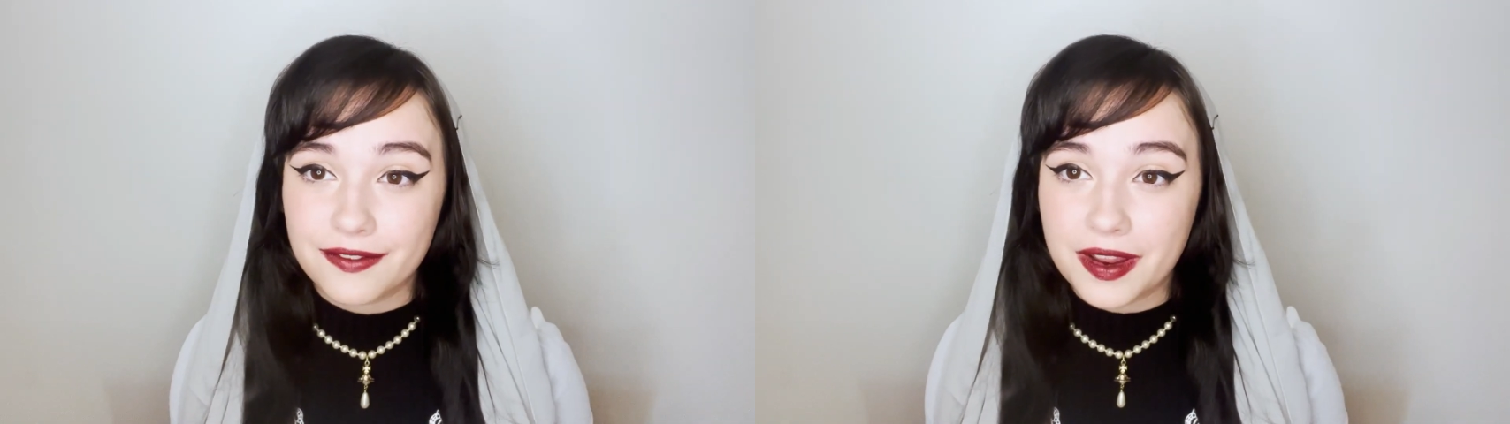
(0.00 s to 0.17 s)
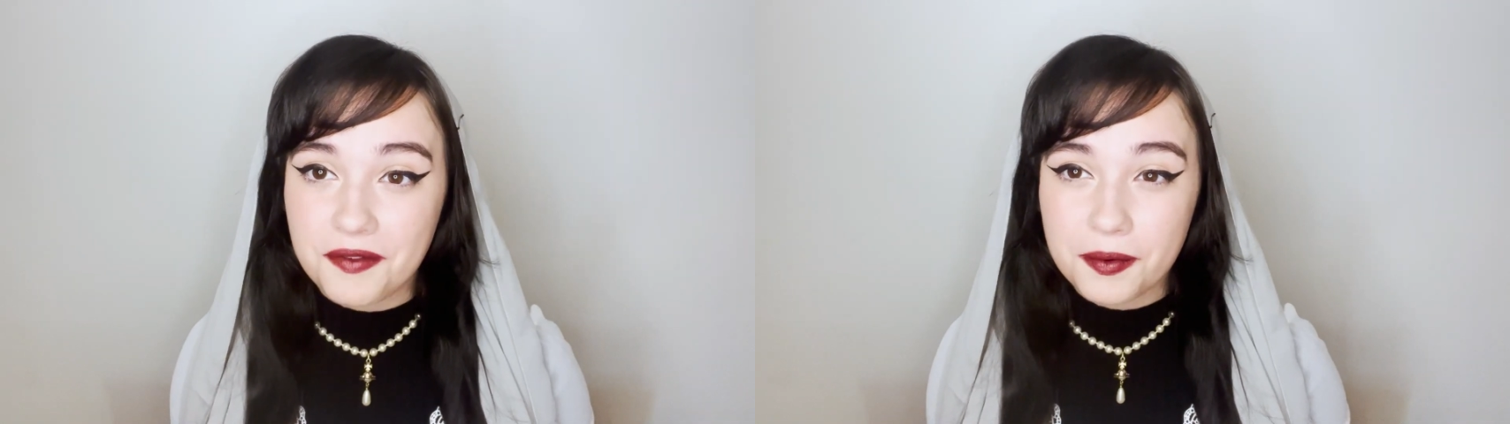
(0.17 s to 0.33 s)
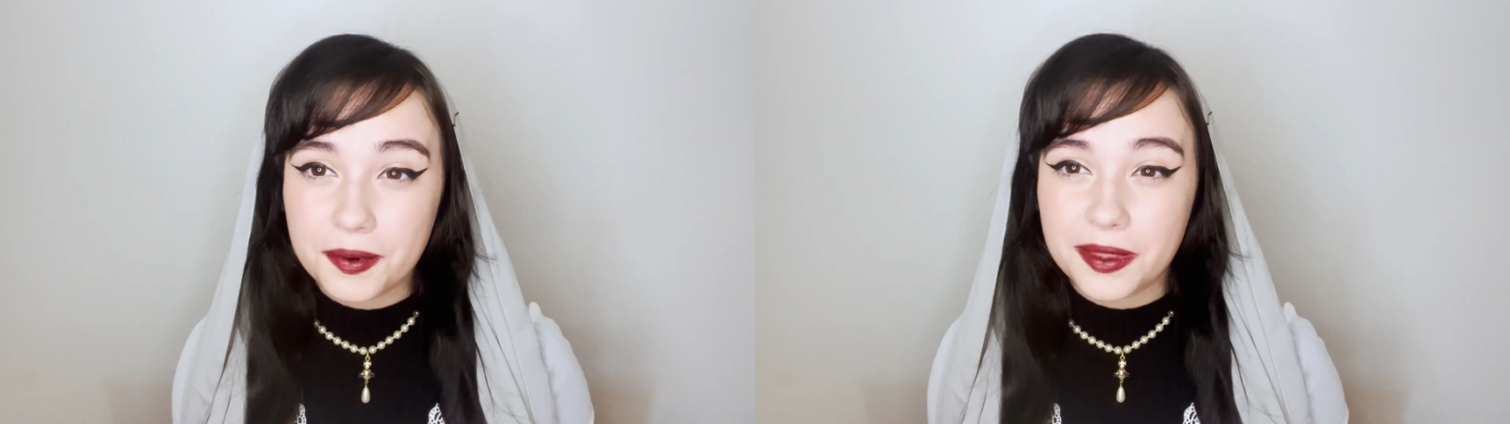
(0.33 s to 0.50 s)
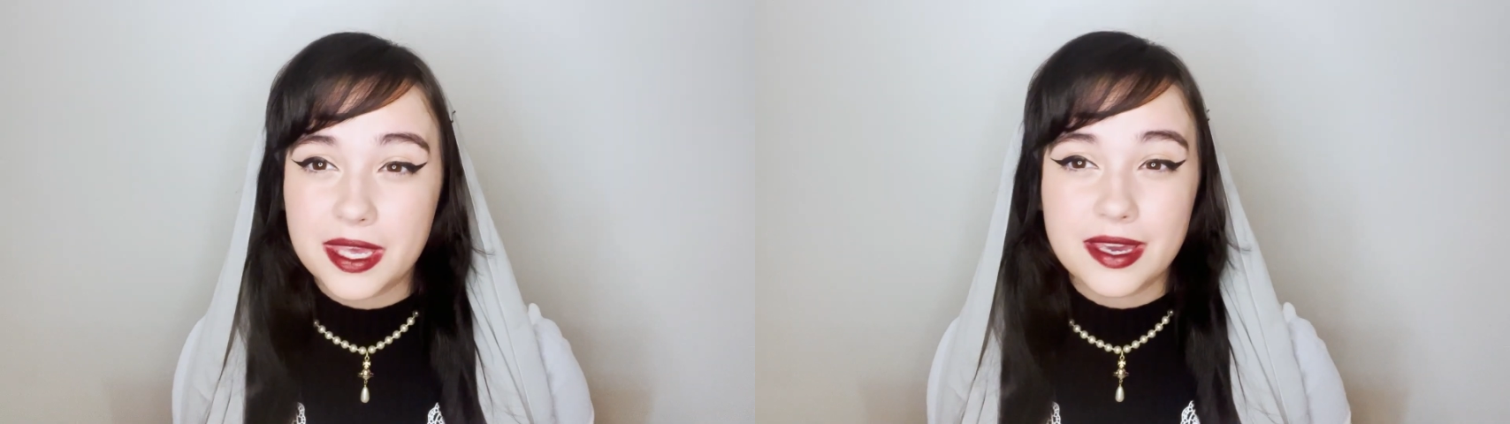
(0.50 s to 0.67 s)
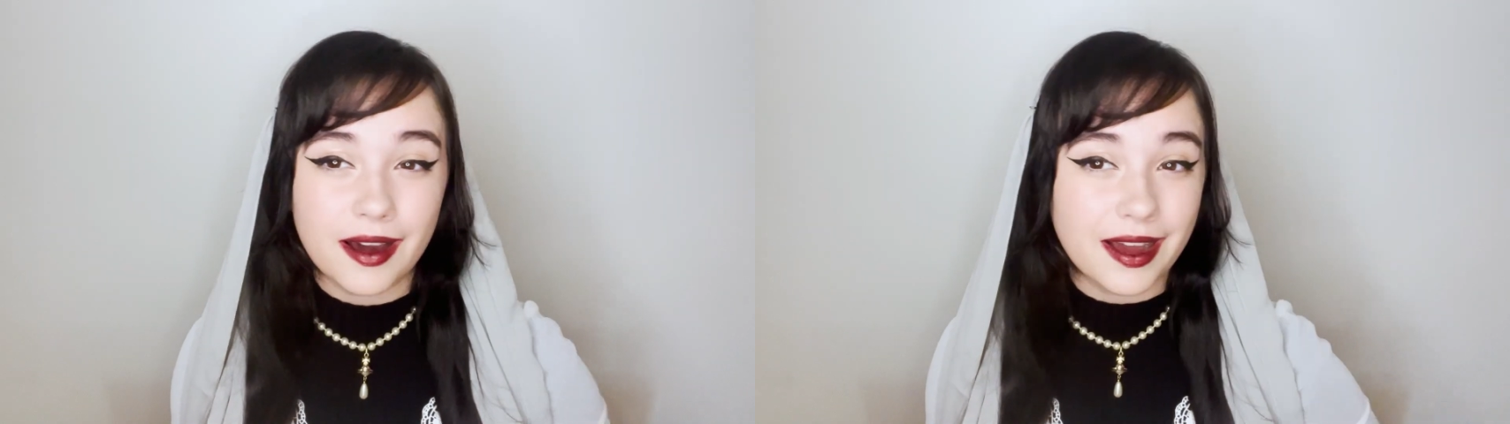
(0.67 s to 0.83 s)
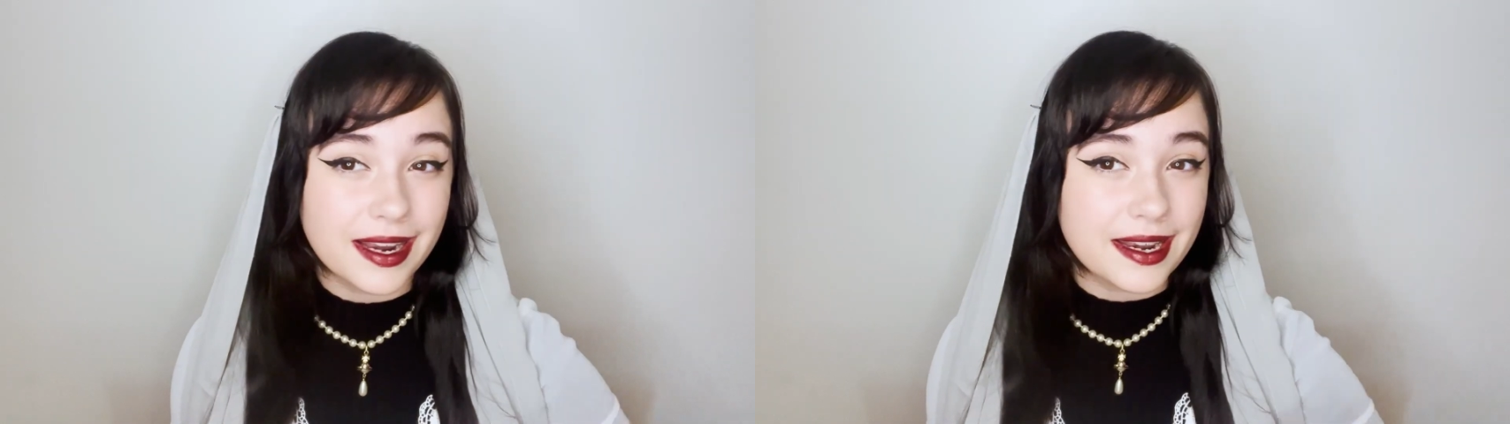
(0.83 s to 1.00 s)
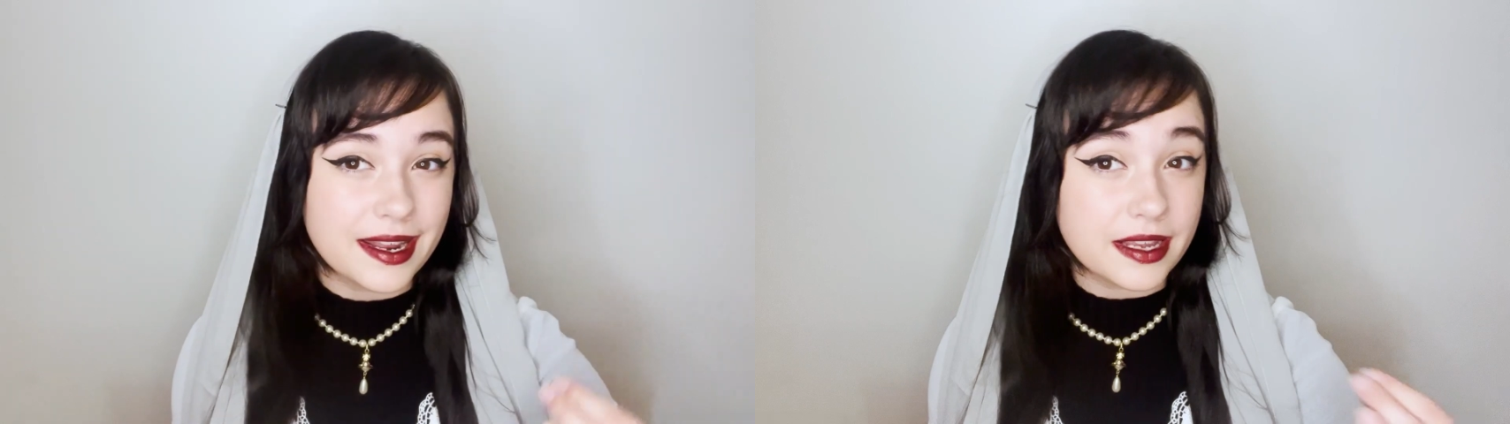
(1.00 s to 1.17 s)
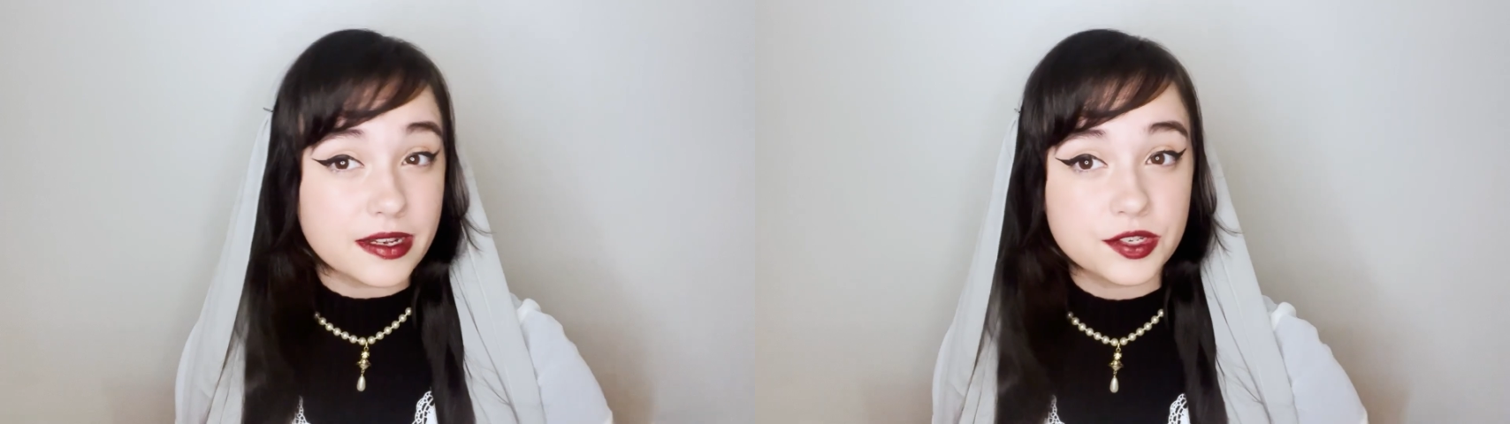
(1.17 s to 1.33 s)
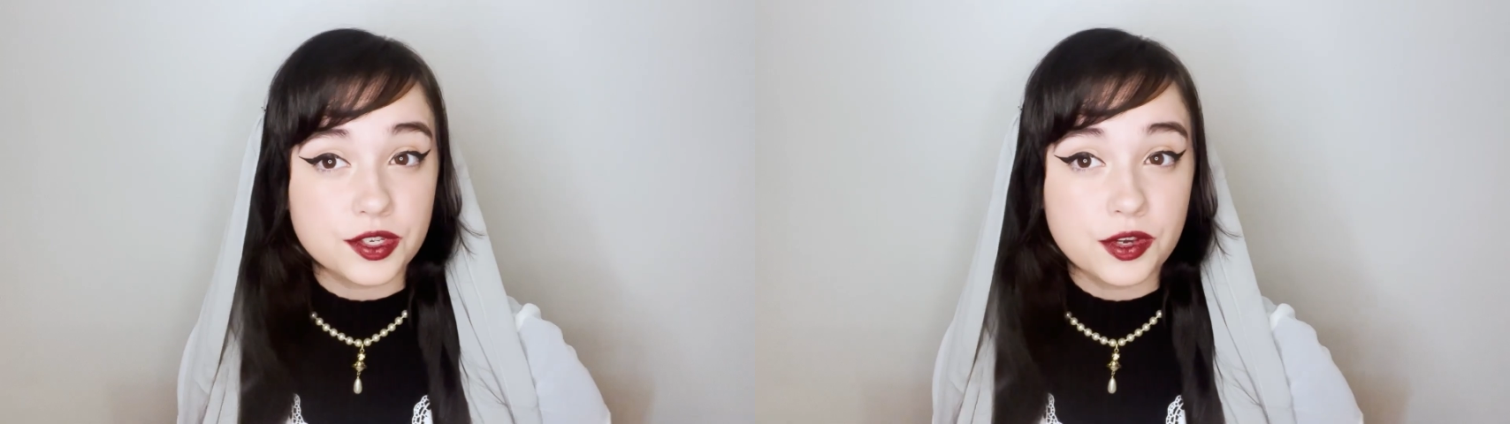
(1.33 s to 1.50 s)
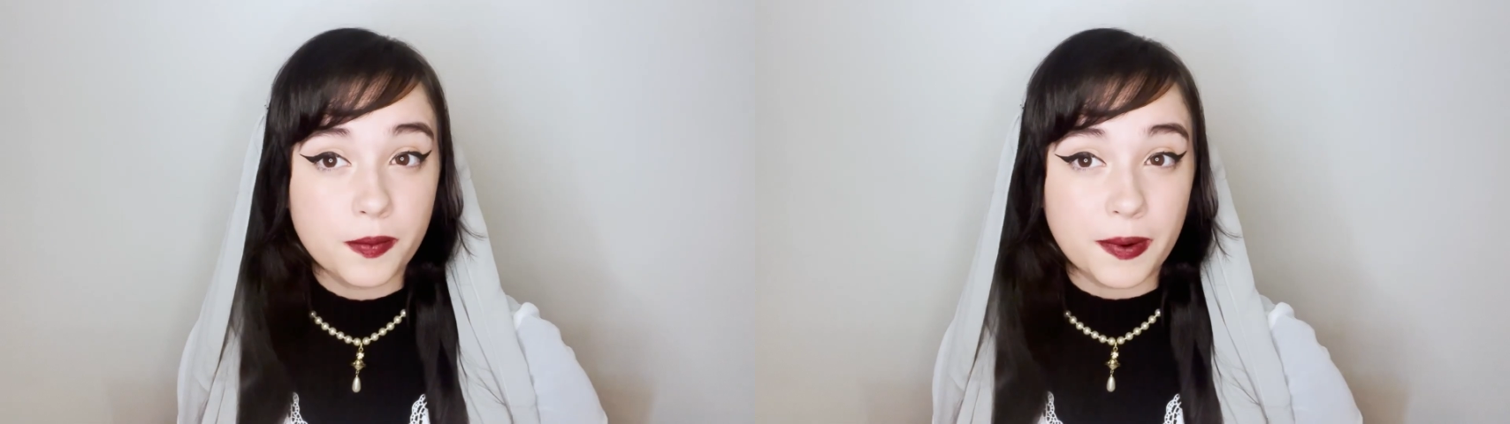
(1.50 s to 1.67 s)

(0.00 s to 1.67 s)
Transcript: never really gotten into,